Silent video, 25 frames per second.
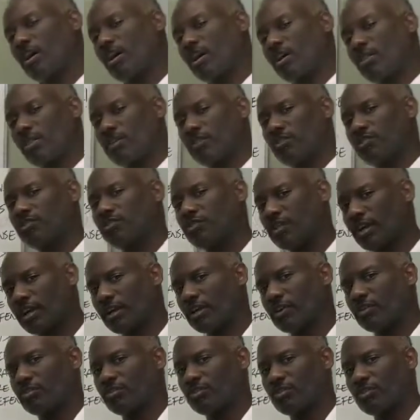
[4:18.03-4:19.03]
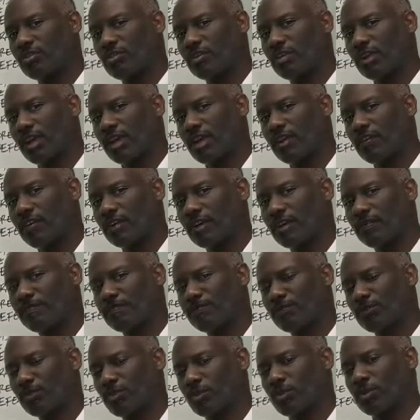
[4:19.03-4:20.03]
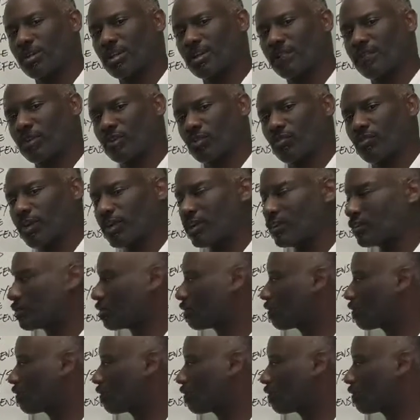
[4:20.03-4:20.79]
other cells to the area so it can have a greater